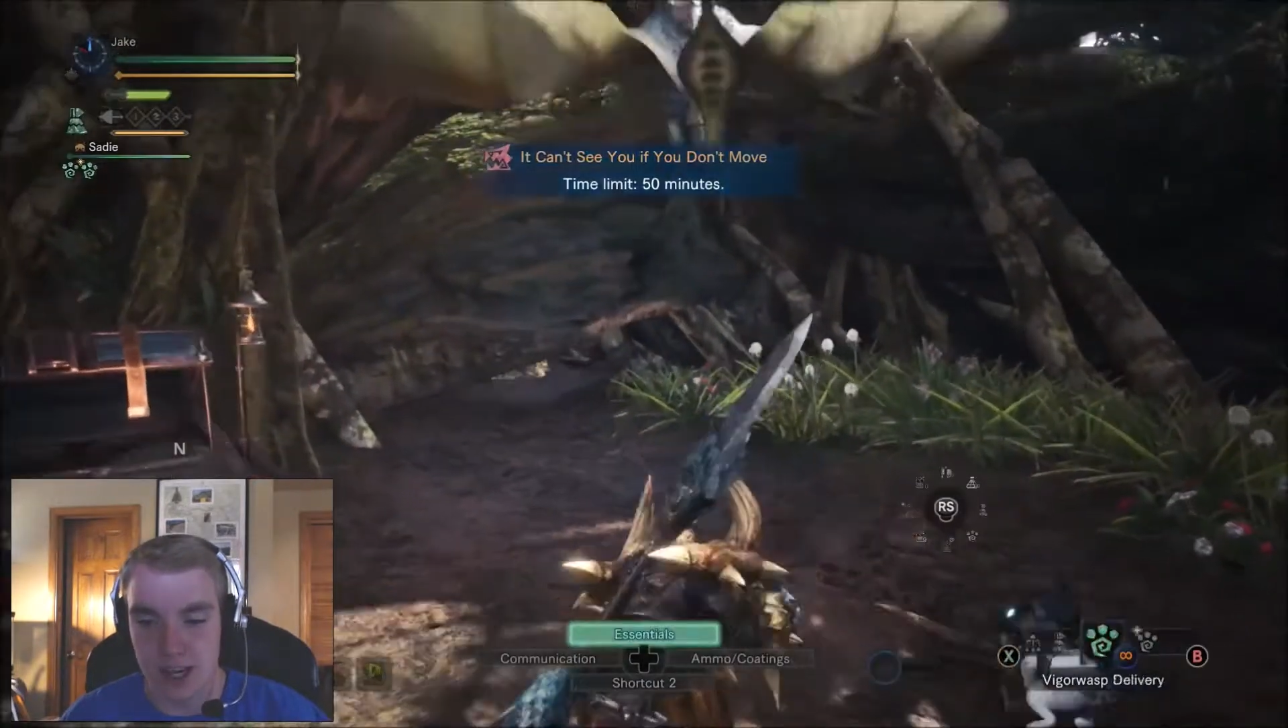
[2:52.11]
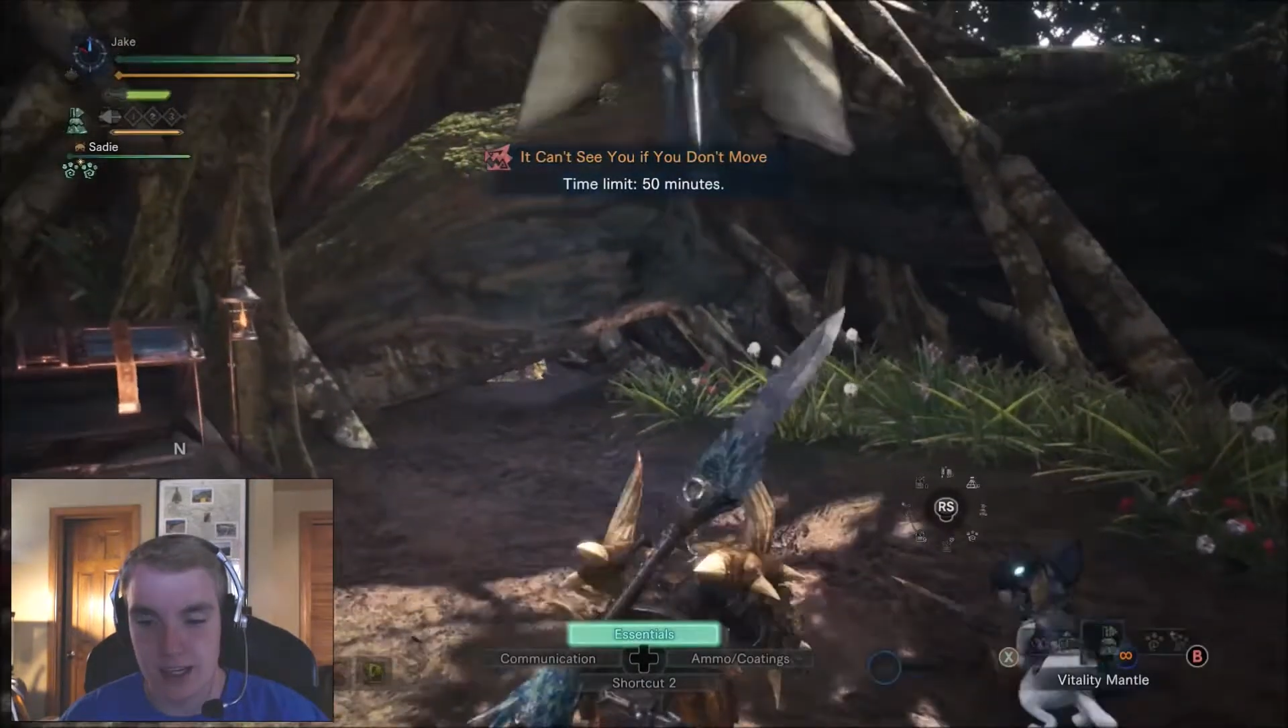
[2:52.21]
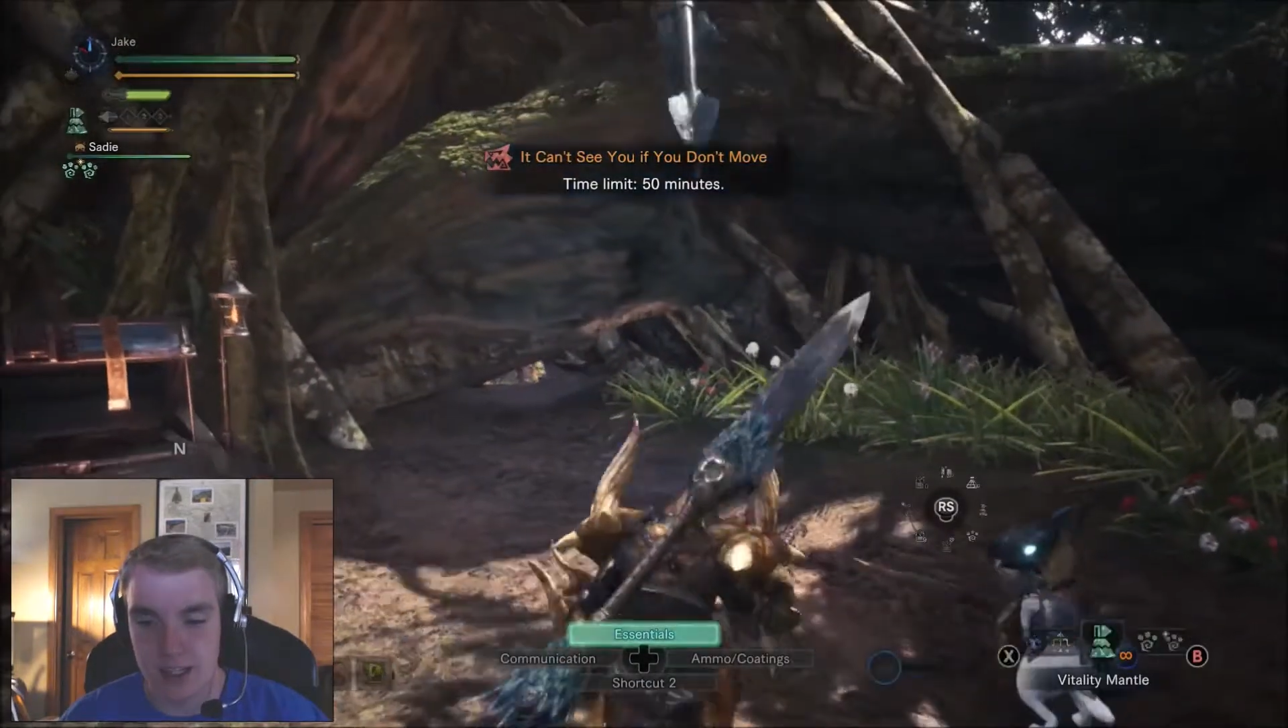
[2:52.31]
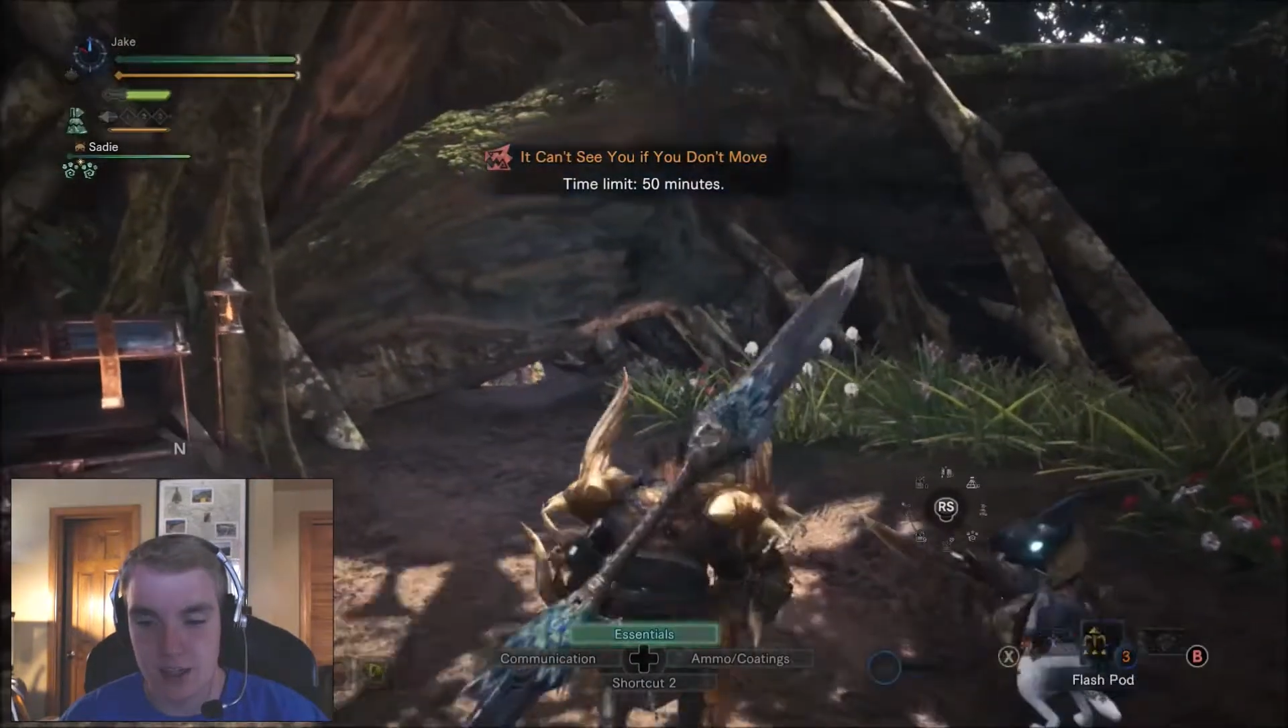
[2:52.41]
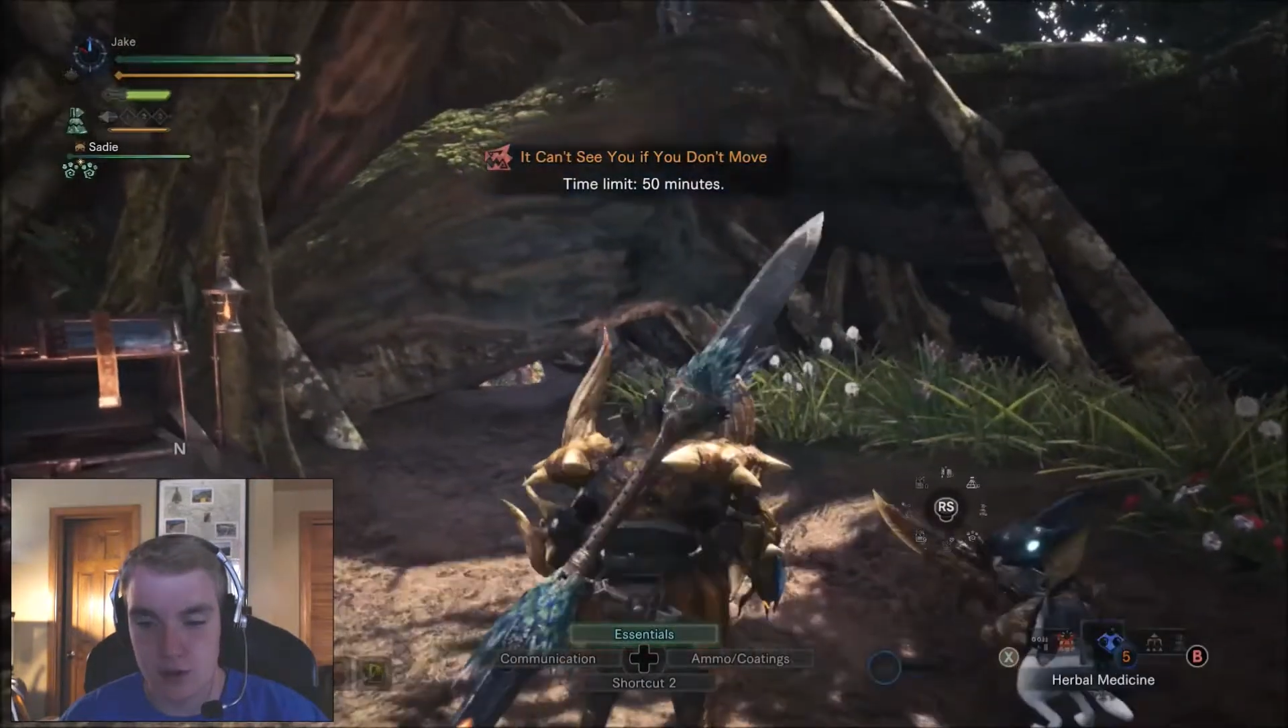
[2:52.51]

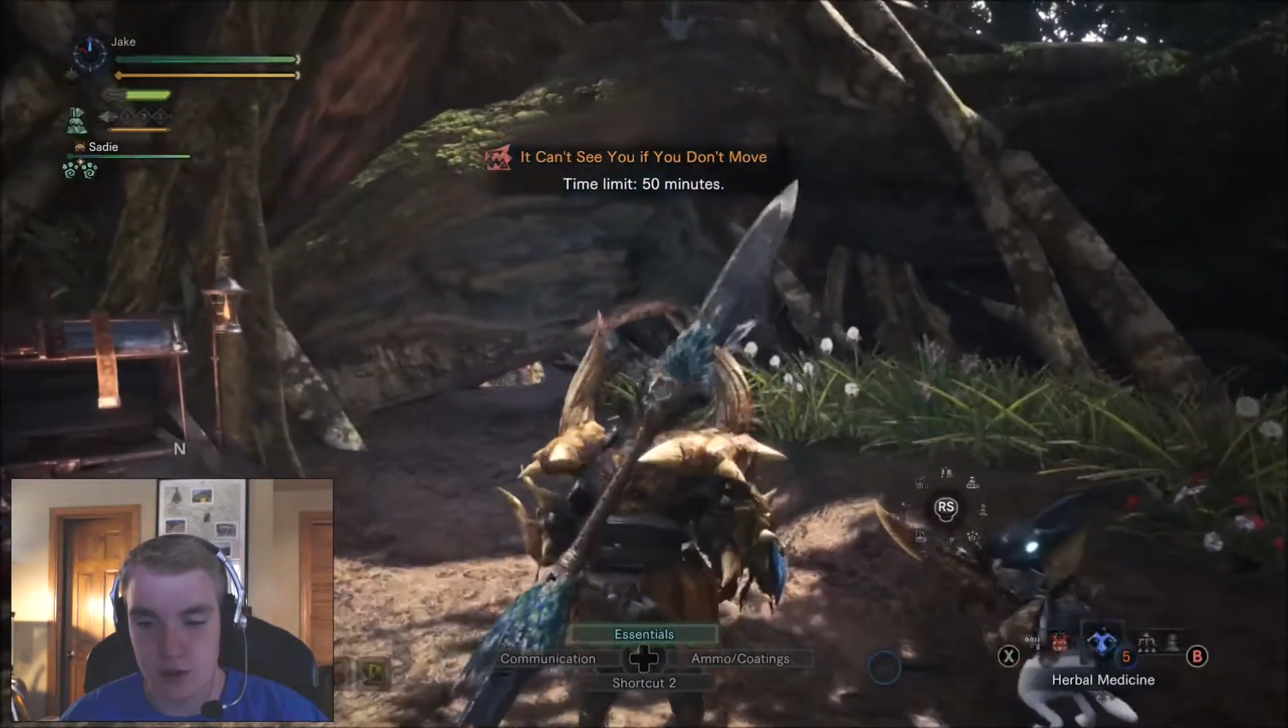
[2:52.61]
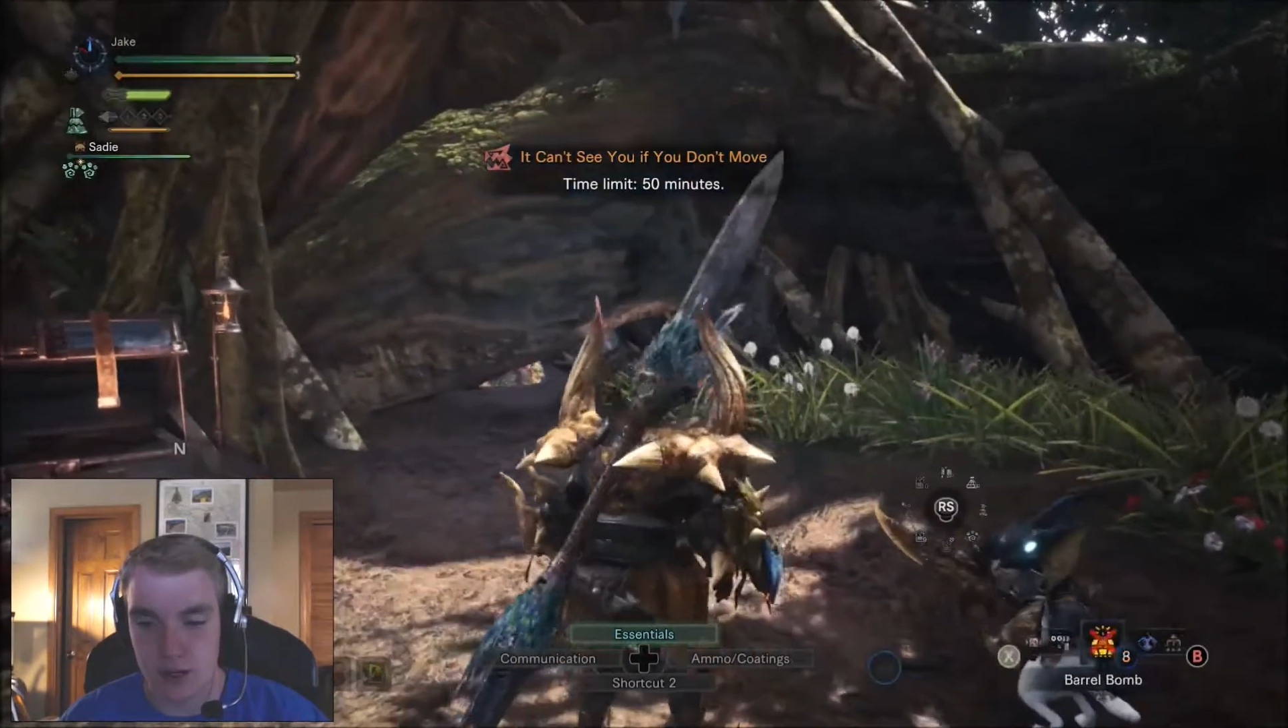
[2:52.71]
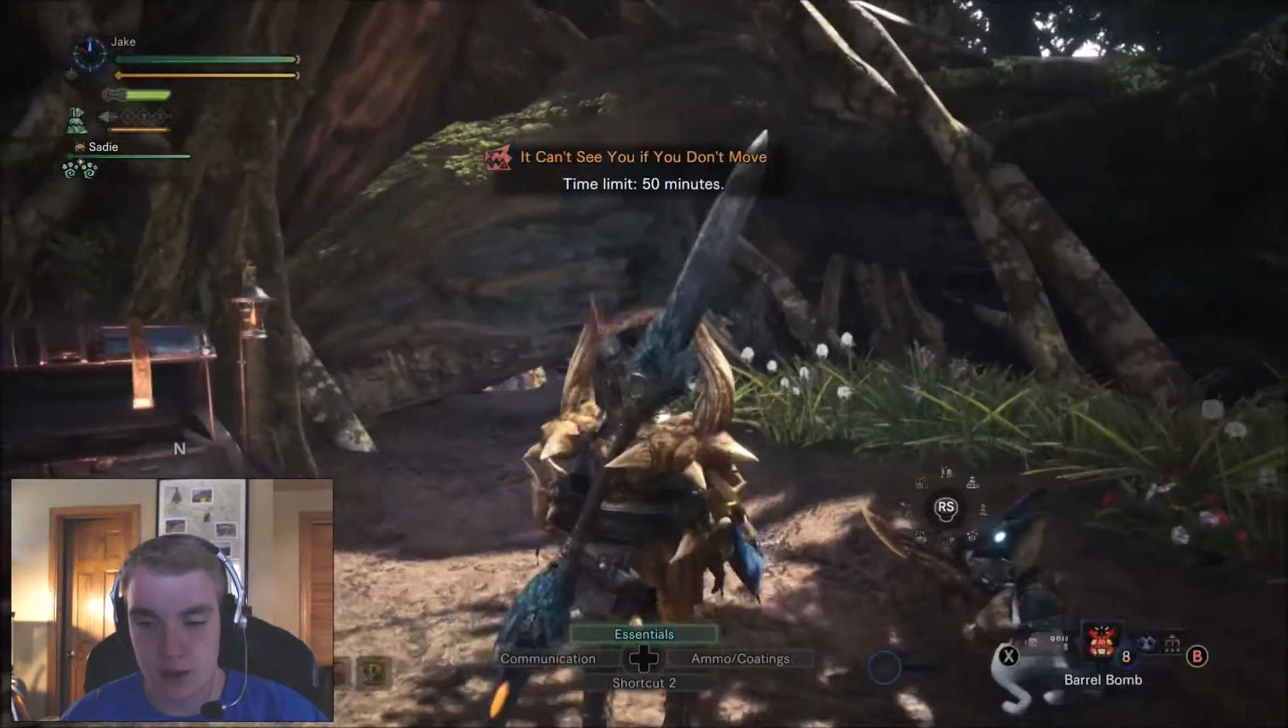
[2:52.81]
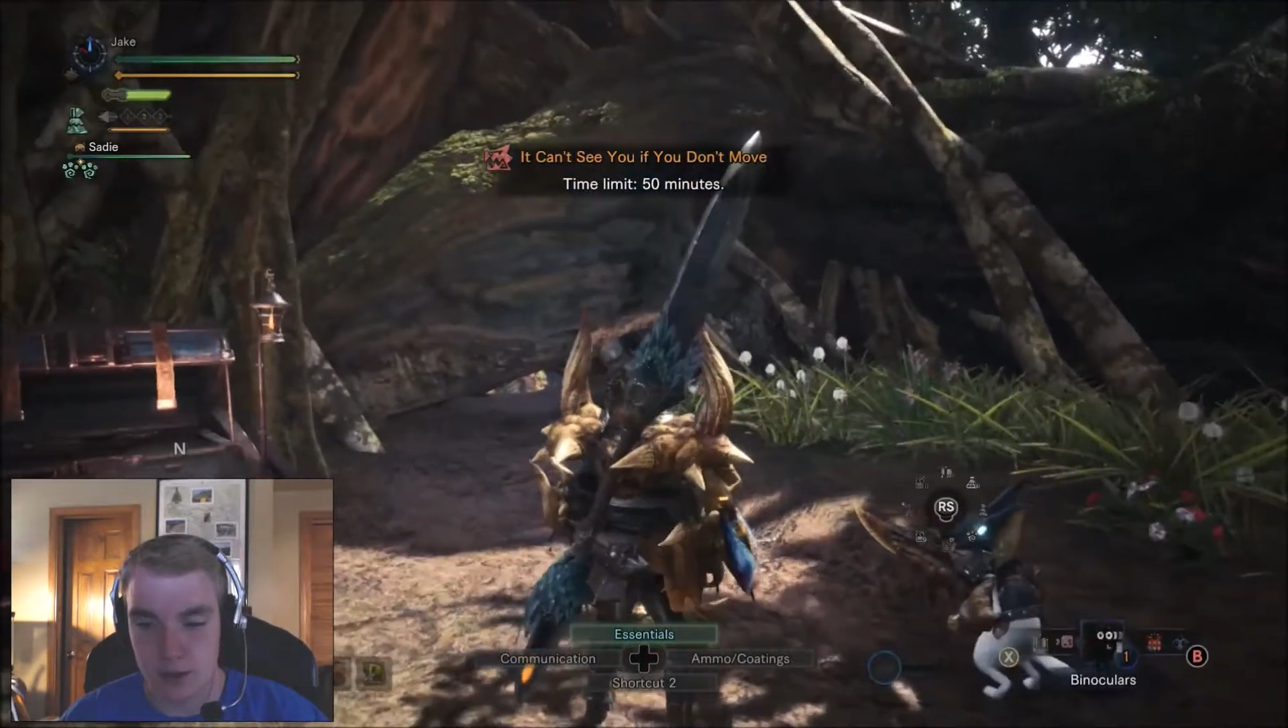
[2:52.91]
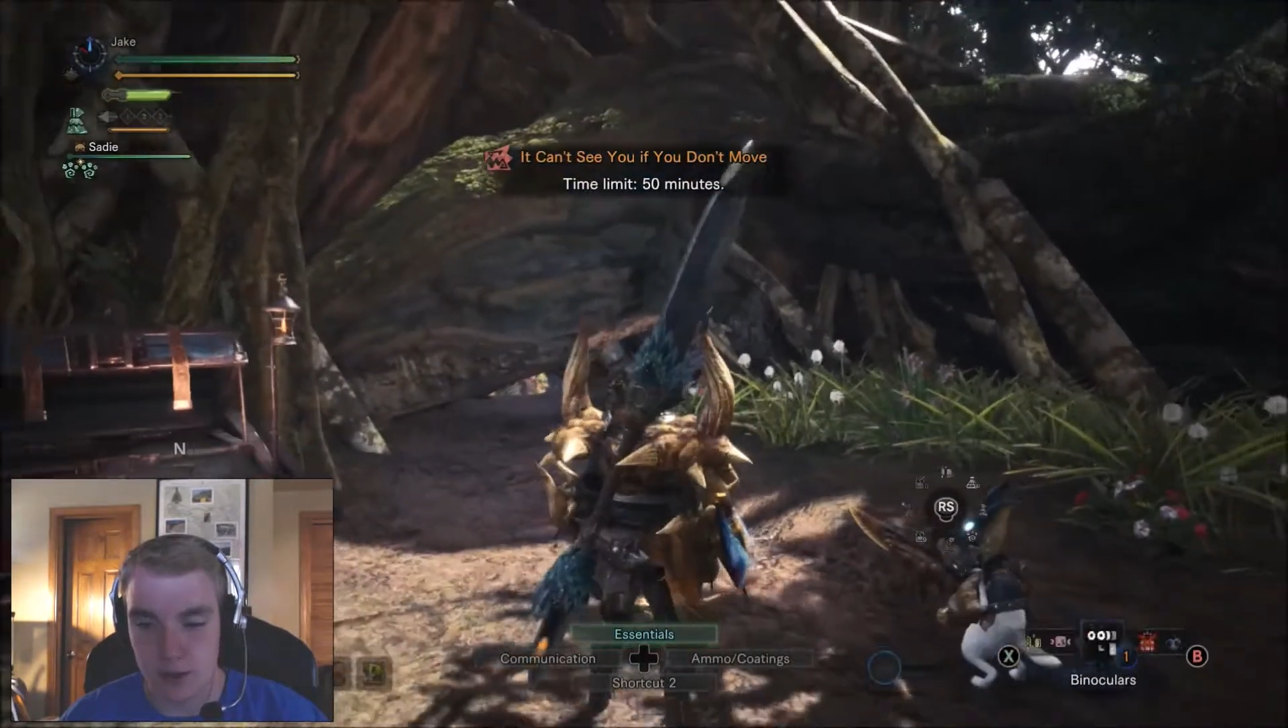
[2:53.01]
I straight up